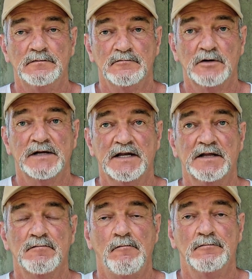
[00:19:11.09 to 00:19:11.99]
We're in
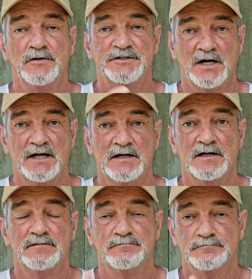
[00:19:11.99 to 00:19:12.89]
it with
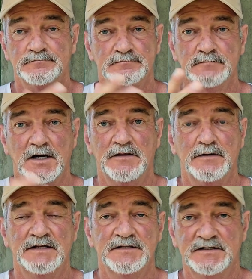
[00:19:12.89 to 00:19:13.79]
China, other
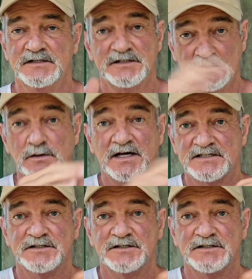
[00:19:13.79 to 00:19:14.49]
entities, U.S.